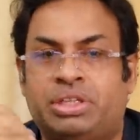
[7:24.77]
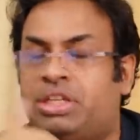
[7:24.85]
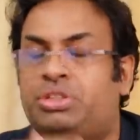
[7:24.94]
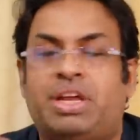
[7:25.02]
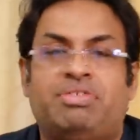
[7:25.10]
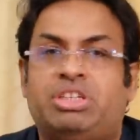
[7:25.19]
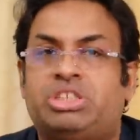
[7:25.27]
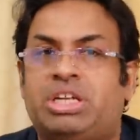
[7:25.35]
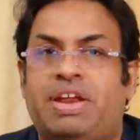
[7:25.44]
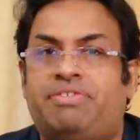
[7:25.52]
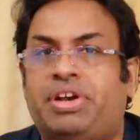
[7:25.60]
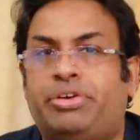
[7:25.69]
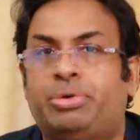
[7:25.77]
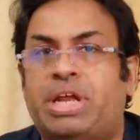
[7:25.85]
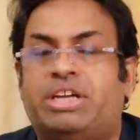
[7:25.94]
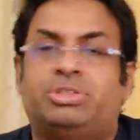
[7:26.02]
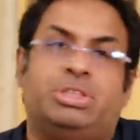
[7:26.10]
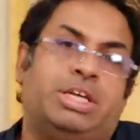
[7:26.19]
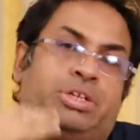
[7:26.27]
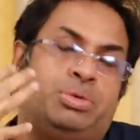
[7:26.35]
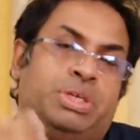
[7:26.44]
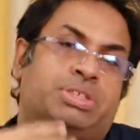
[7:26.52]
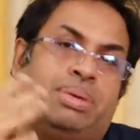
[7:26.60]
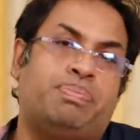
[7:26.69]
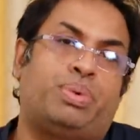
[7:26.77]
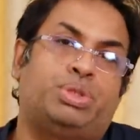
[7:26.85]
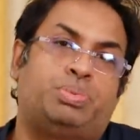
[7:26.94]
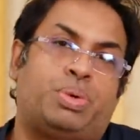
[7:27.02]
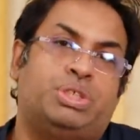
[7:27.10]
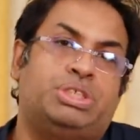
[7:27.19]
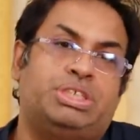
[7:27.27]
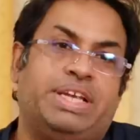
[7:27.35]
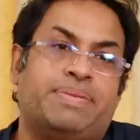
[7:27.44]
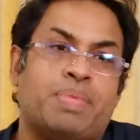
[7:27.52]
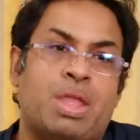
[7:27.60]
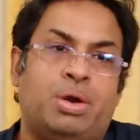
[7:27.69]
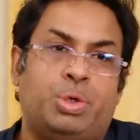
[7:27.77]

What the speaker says: They should have just left it to natural. They are doing some post-processing